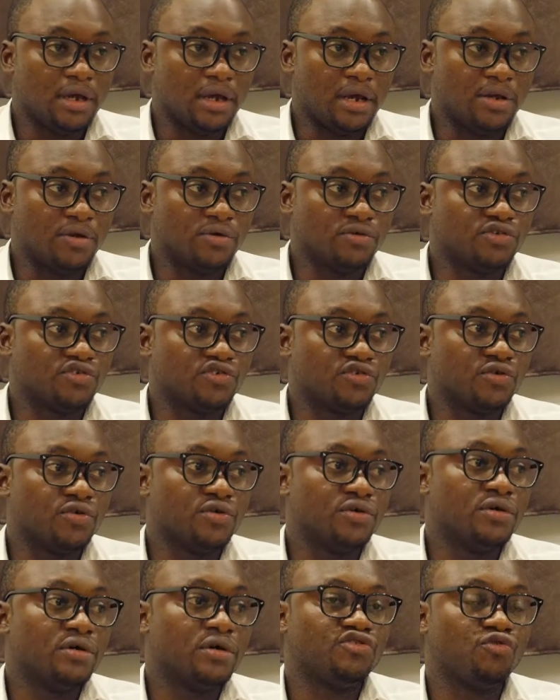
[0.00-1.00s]
and
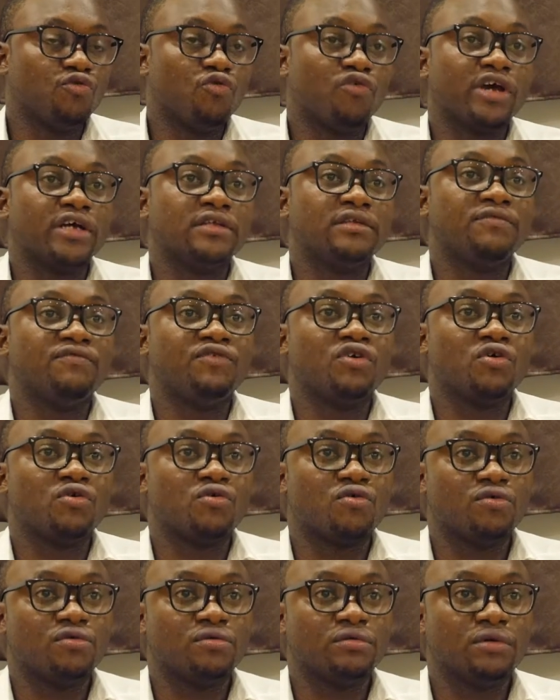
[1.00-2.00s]
also to look at the
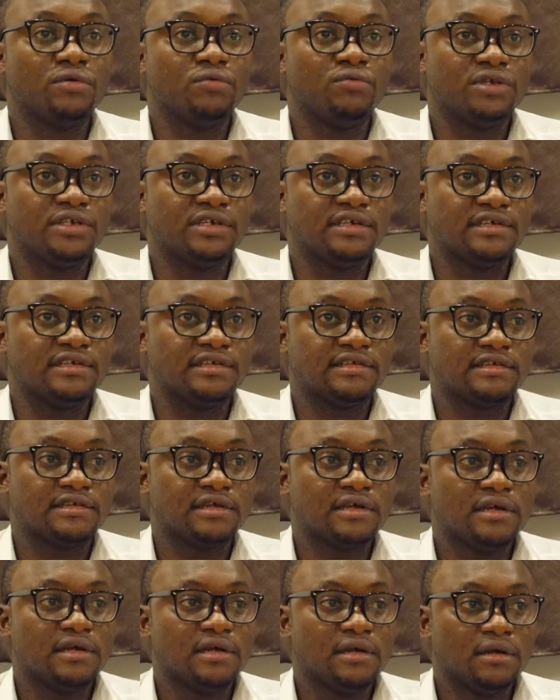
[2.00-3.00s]
vehicle which
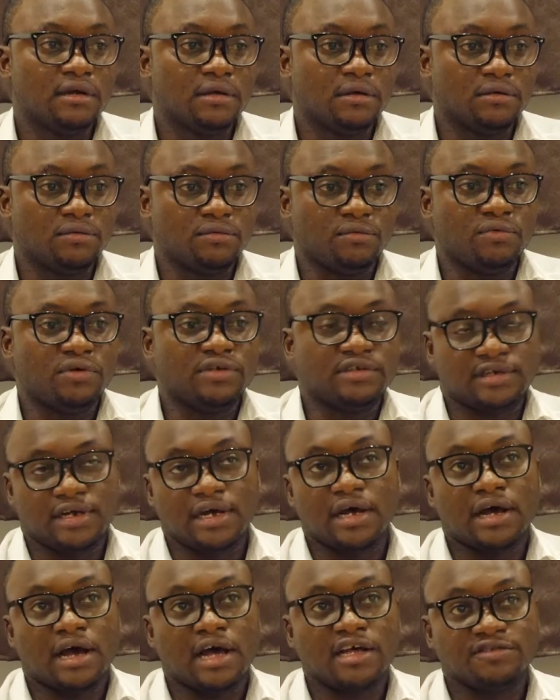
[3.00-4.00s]

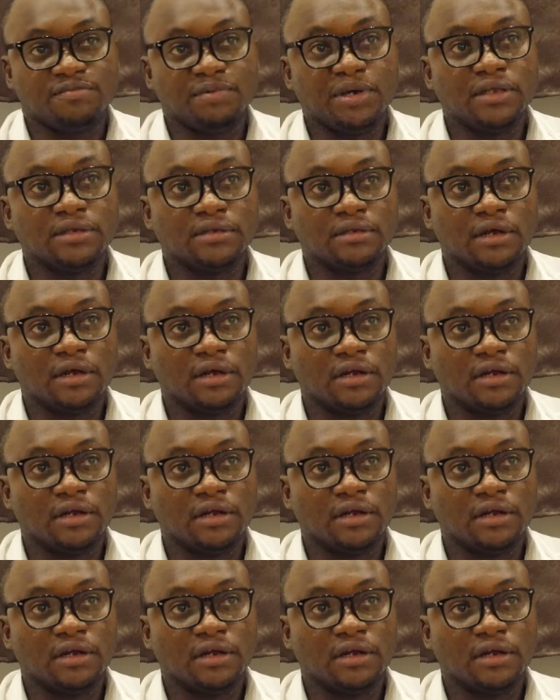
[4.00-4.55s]
has been